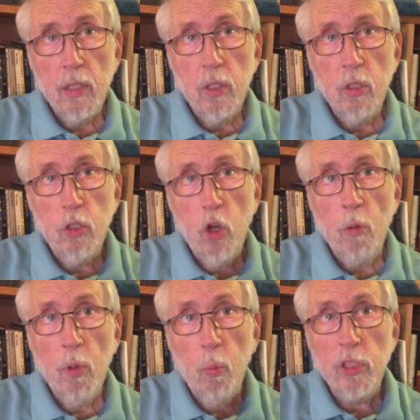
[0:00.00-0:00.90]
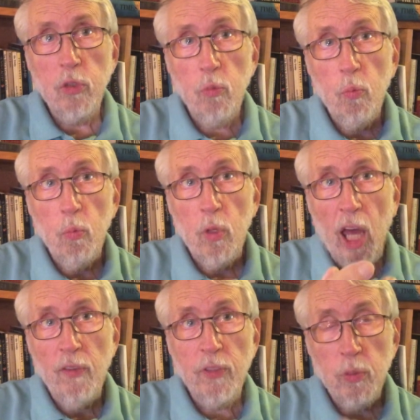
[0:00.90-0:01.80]
to determine what
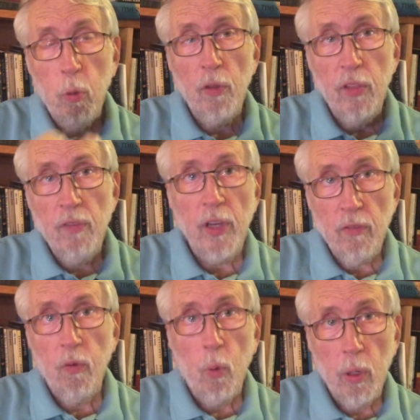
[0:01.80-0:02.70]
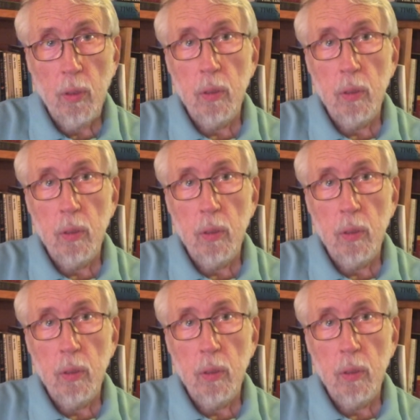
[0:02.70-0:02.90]
life is worth living for.